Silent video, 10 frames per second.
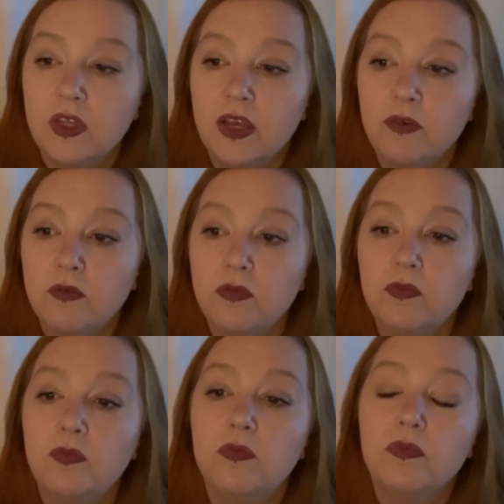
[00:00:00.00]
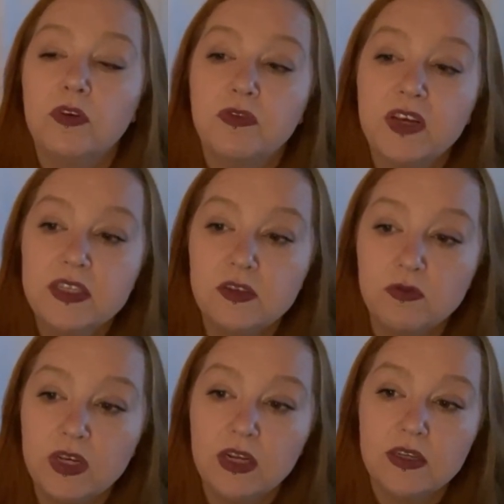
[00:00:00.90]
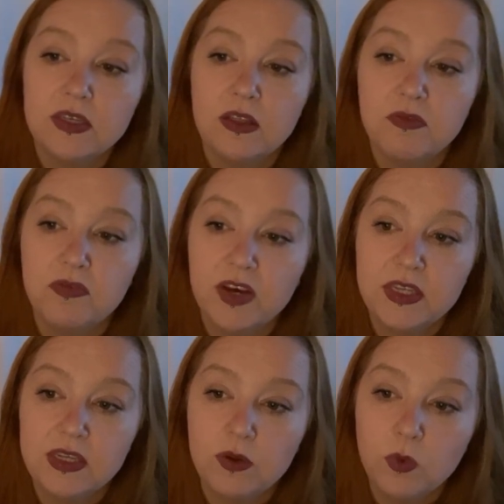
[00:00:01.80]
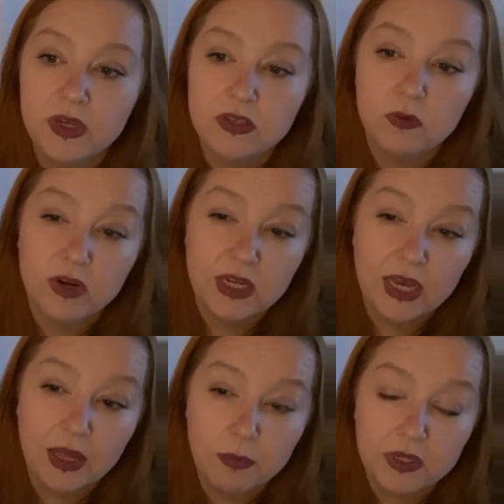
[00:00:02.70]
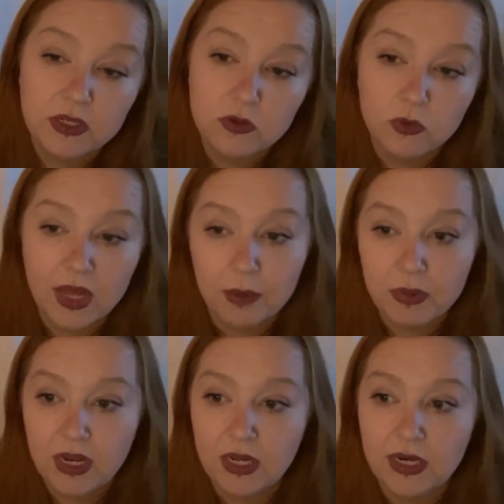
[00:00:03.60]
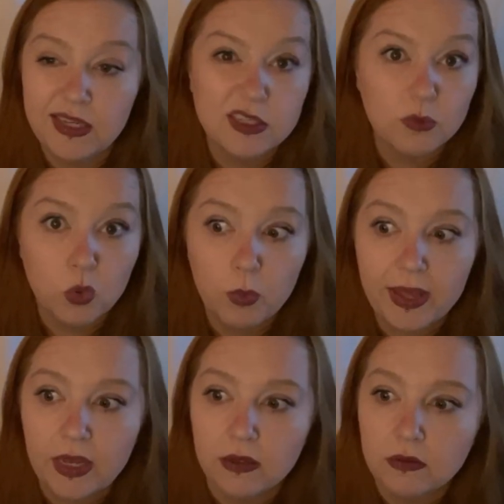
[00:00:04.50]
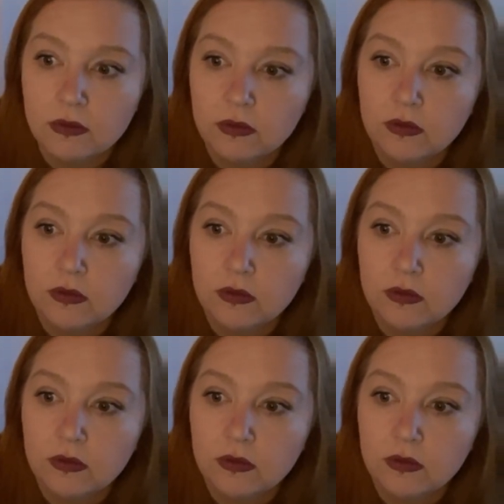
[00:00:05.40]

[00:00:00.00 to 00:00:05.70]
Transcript: It refers to realizing that fighting what is already happened or happening leads to more pain.